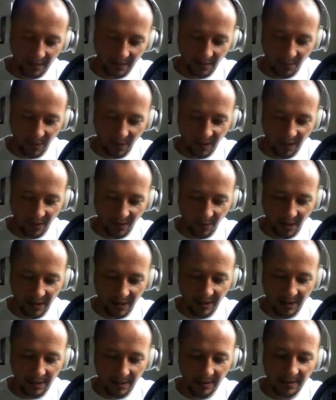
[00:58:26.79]
Are we
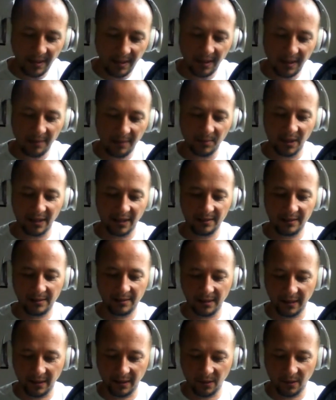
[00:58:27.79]
doing team lens
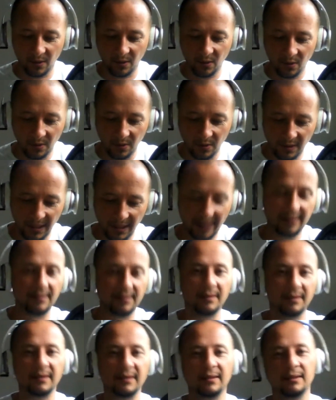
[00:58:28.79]
licker or lens
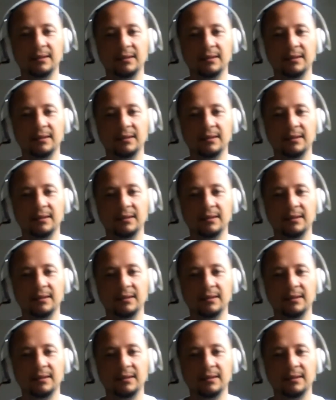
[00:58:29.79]
licker?